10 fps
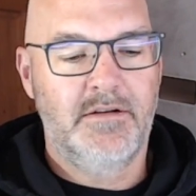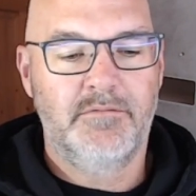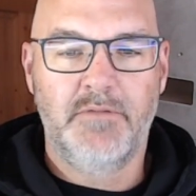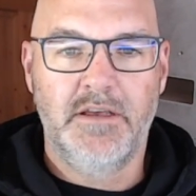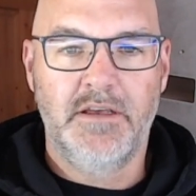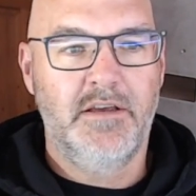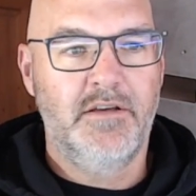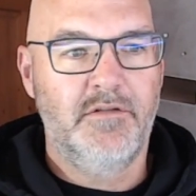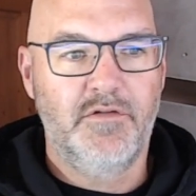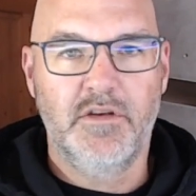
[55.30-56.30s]

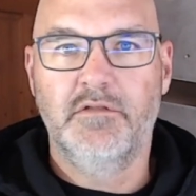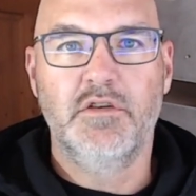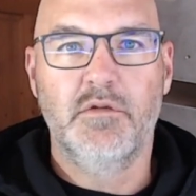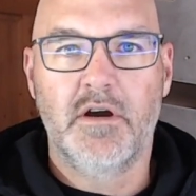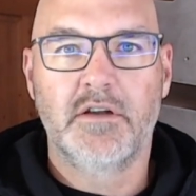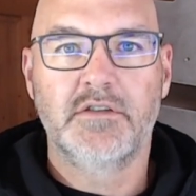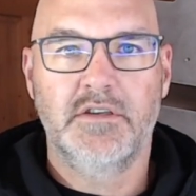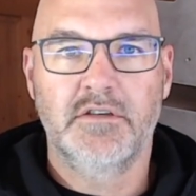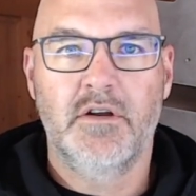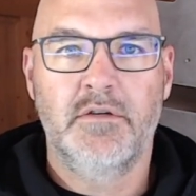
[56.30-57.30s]
if you are
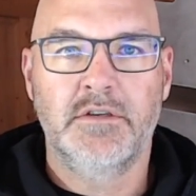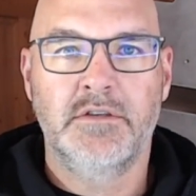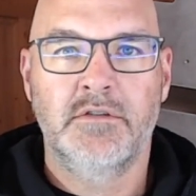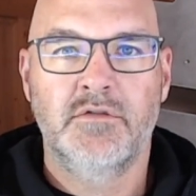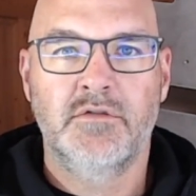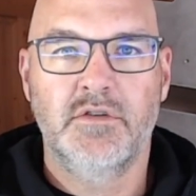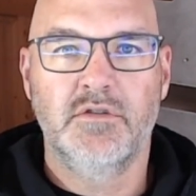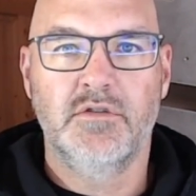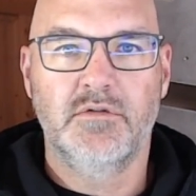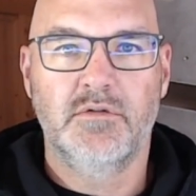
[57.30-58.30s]
still going
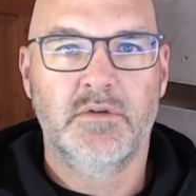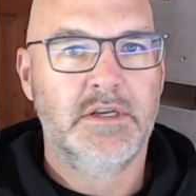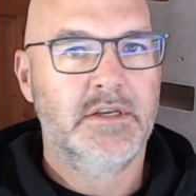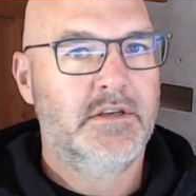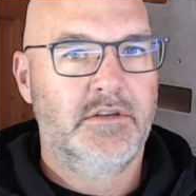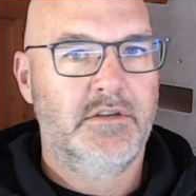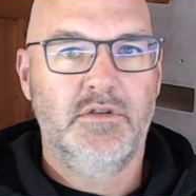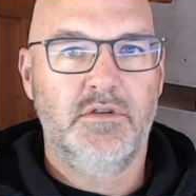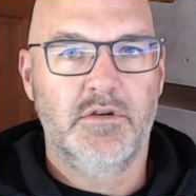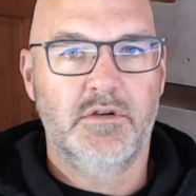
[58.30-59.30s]
to
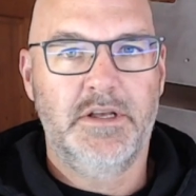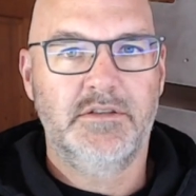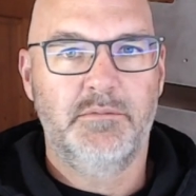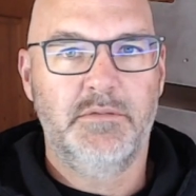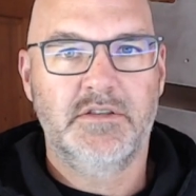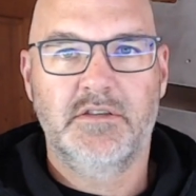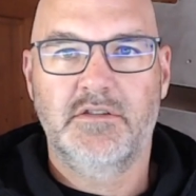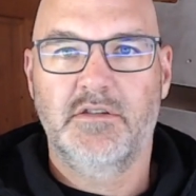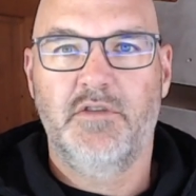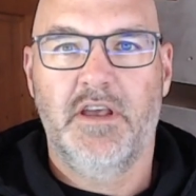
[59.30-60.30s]
your place of
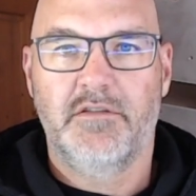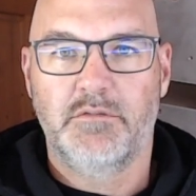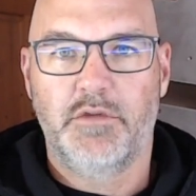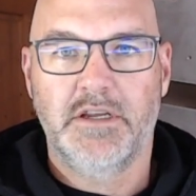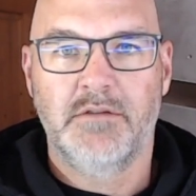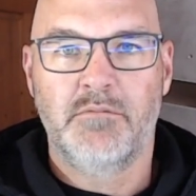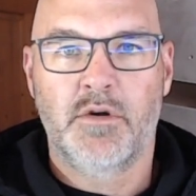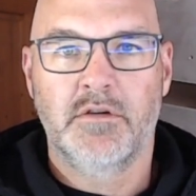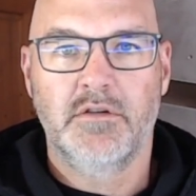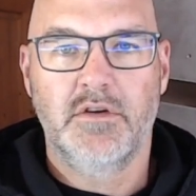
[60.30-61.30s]
business, if you have a brick and
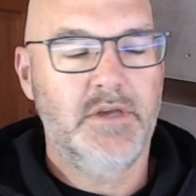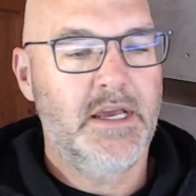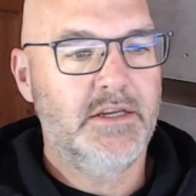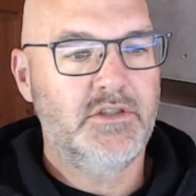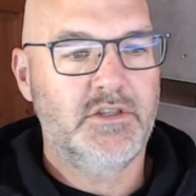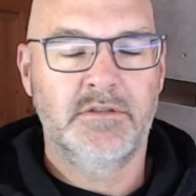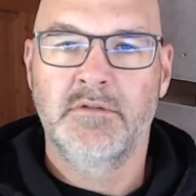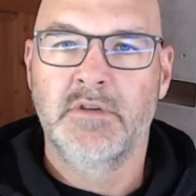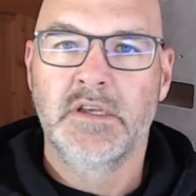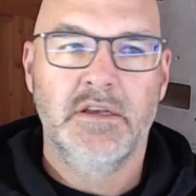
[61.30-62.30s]
mortar
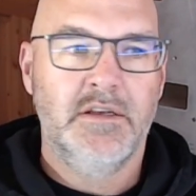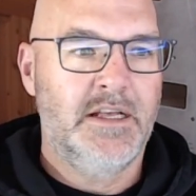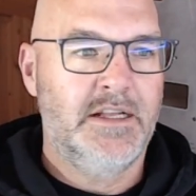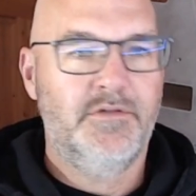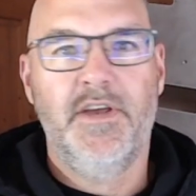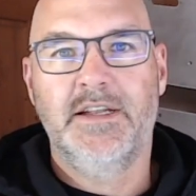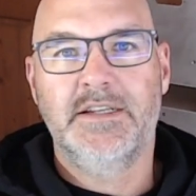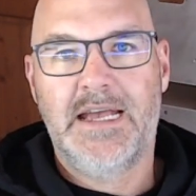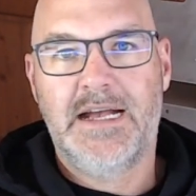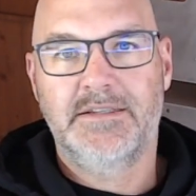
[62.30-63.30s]
location, that's
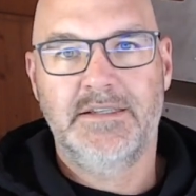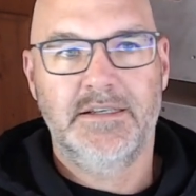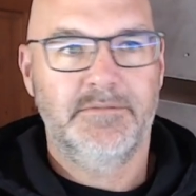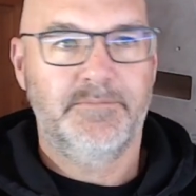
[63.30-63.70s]
fantastic.